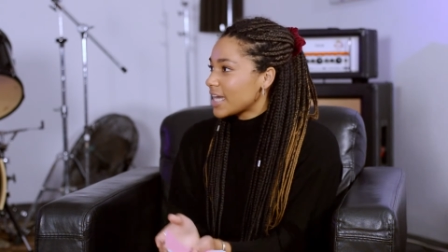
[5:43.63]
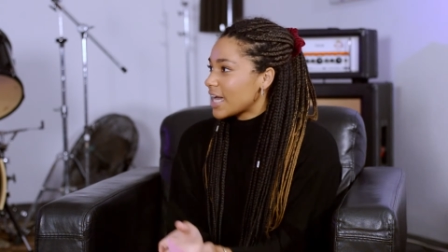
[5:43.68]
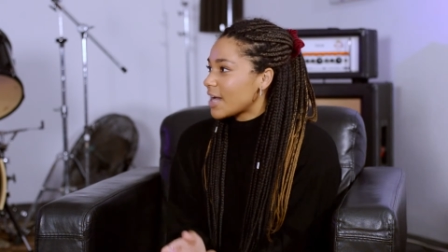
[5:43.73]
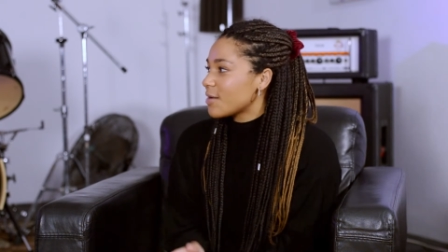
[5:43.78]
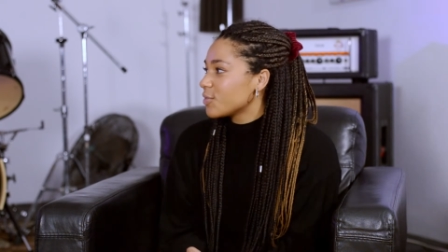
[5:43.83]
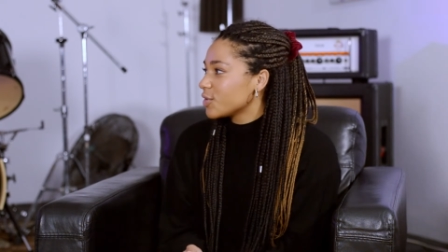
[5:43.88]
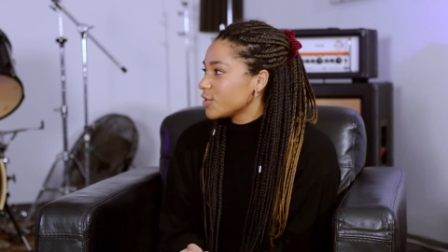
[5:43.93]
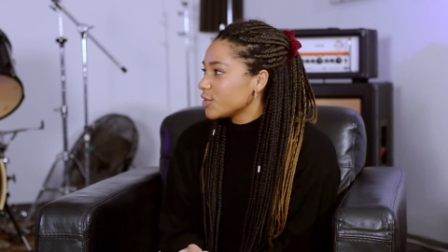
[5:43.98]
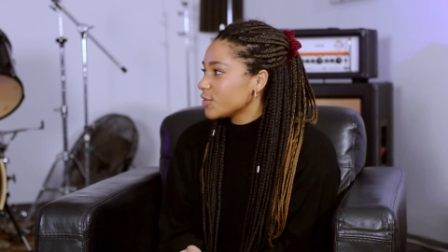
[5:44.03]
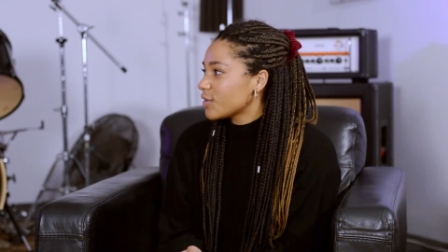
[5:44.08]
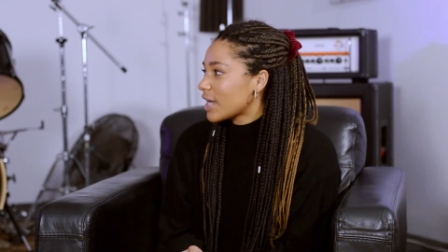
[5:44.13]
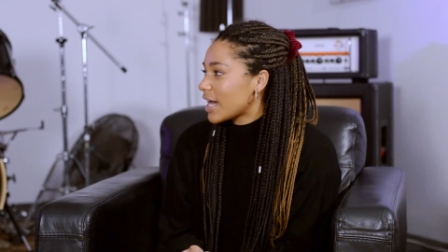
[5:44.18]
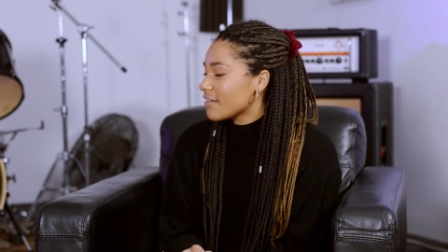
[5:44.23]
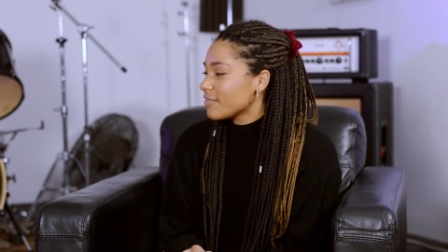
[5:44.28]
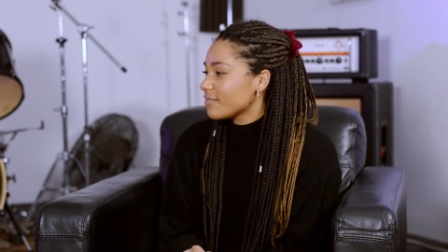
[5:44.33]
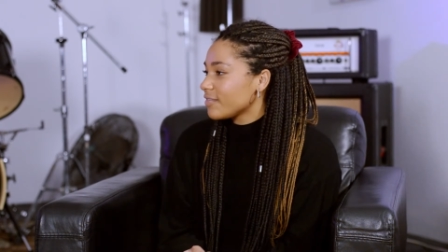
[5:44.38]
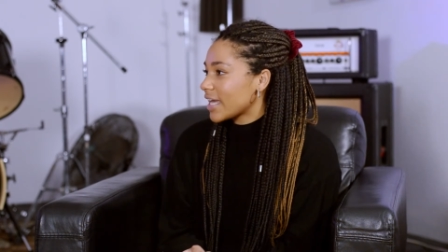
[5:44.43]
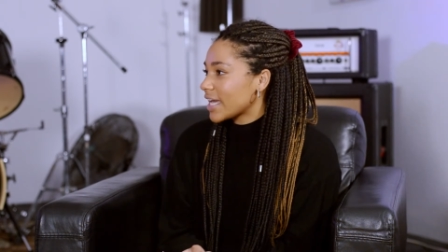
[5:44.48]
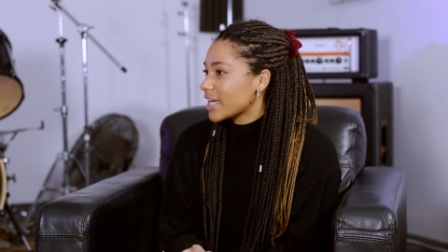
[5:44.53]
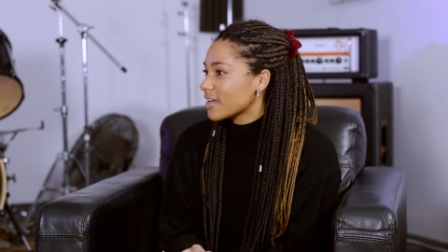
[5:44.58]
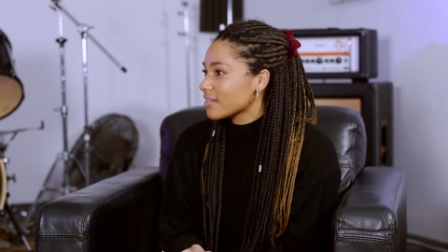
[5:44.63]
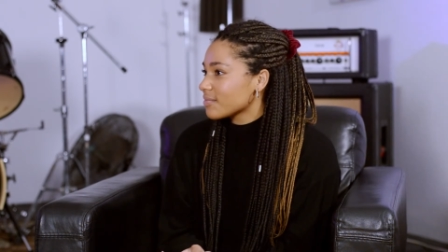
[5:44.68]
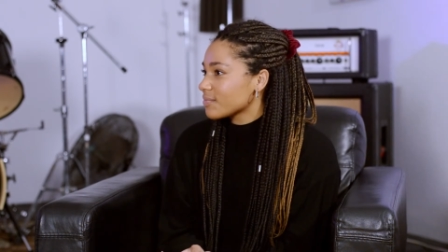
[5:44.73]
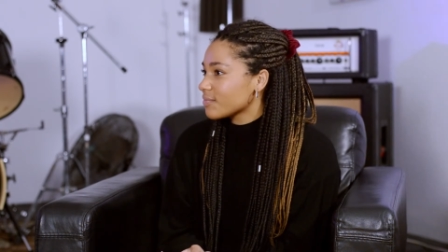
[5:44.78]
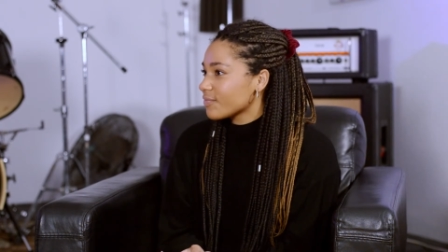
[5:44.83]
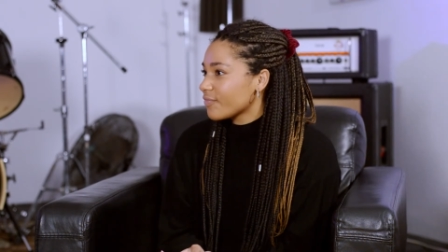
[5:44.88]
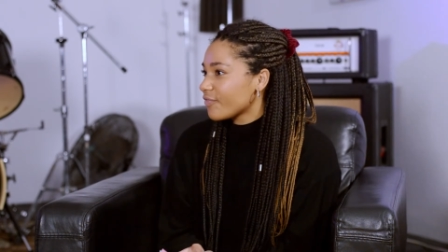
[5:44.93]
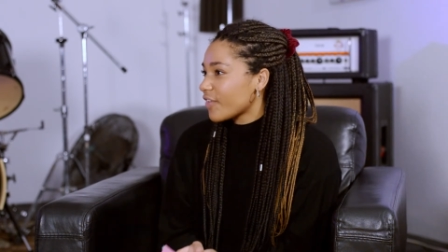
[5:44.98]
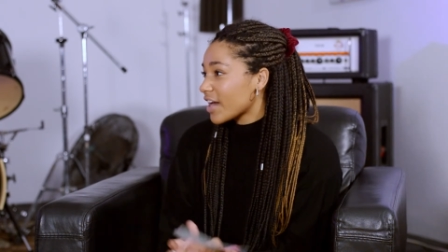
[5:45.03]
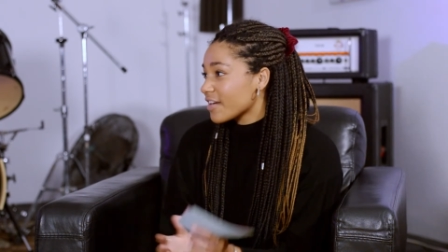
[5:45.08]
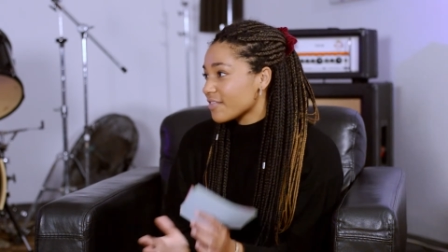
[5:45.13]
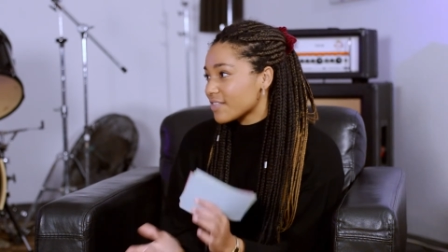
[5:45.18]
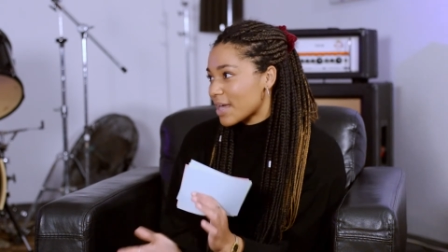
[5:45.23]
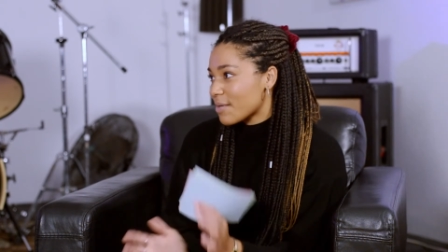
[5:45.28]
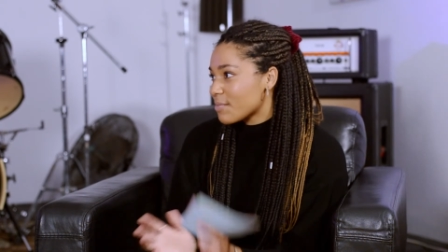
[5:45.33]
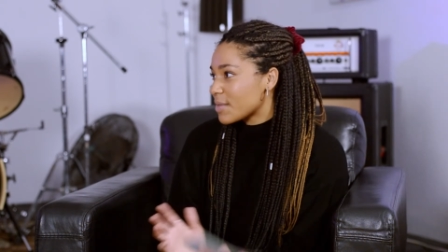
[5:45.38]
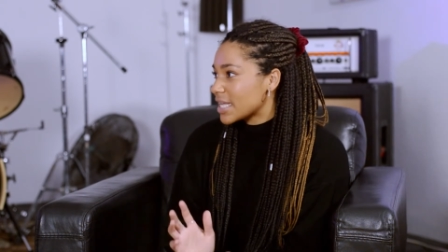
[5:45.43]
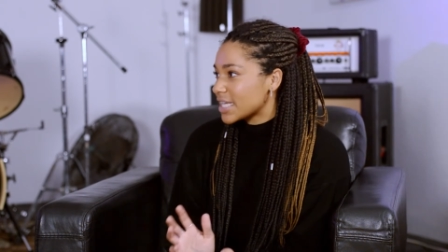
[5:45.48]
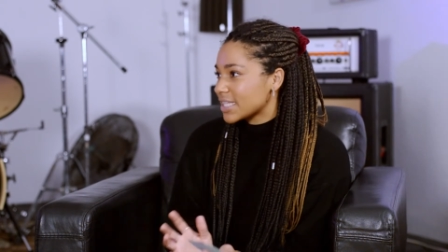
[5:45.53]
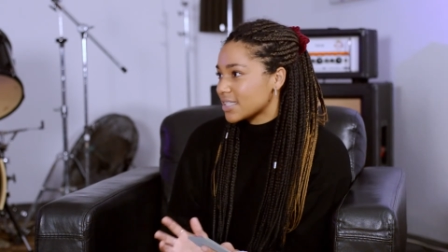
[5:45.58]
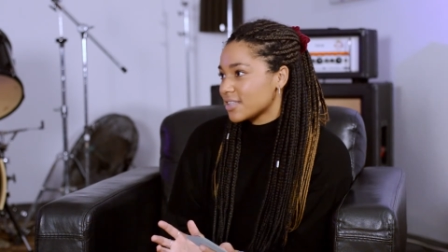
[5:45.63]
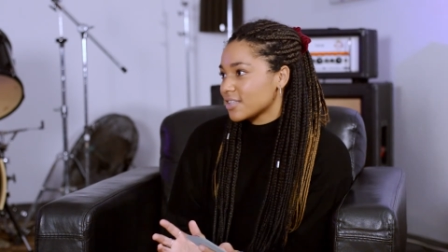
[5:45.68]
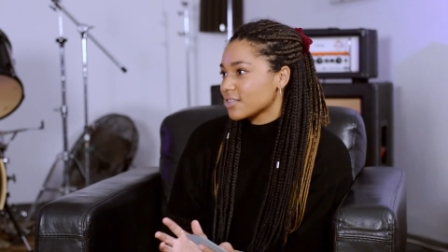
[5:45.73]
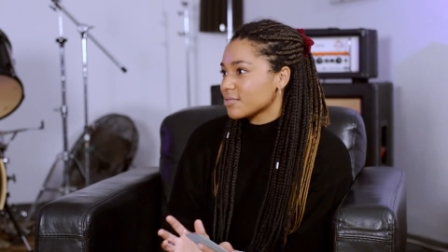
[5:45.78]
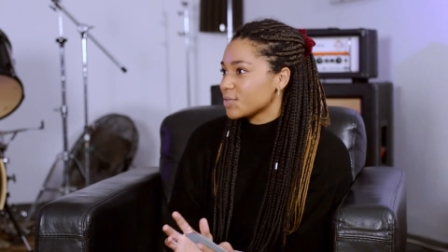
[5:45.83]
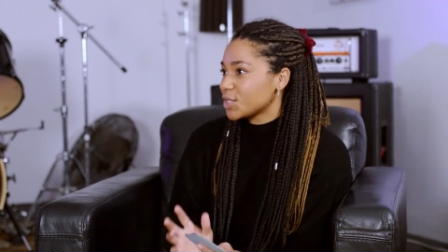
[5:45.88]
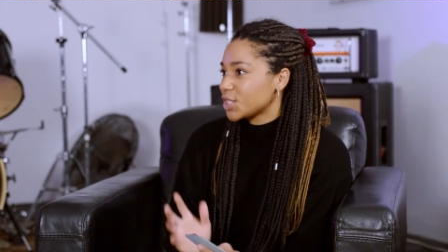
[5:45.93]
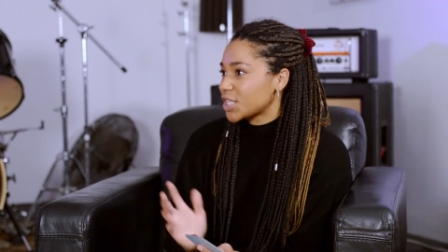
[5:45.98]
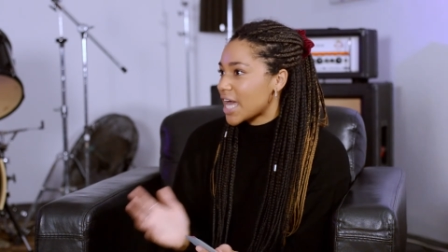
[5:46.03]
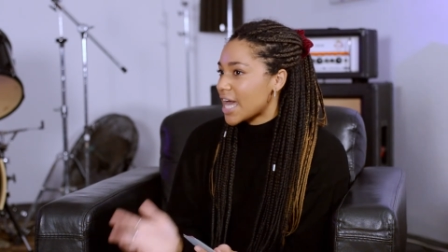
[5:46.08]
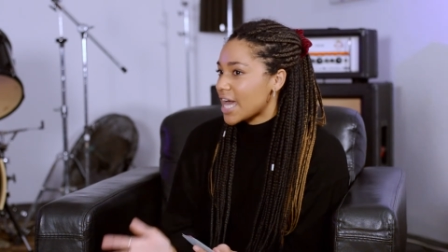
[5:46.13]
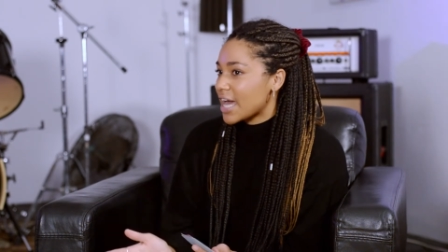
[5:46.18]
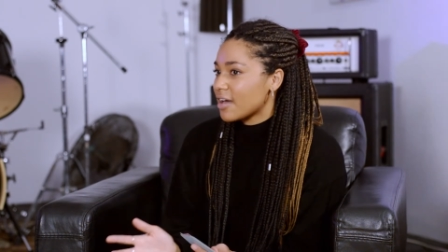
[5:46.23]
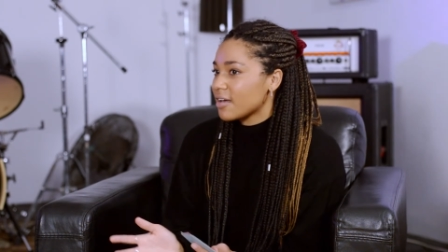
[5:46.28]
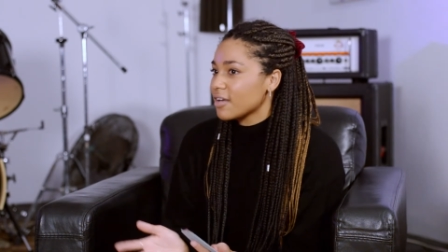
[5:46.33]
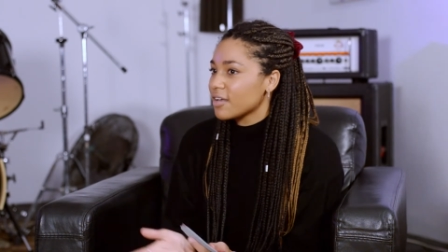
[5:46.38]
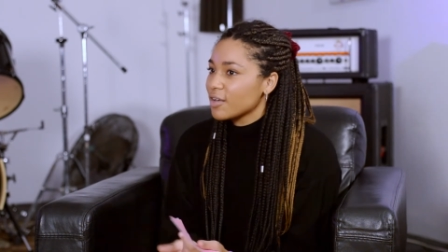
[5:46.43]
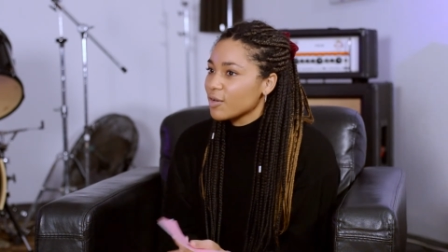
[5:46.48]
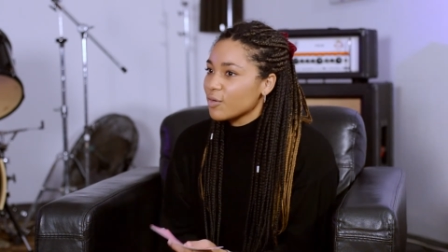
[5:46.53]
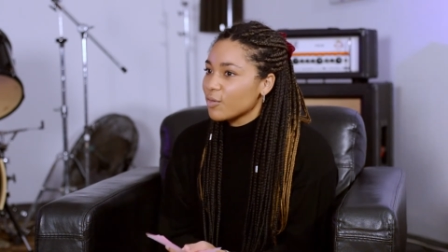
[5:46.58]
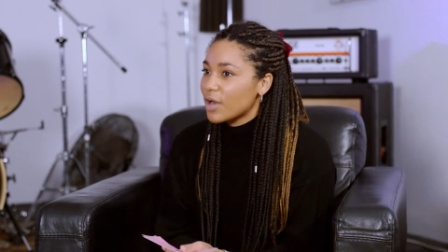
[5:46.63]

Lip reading: and we'll all have like 5-10 minutes to share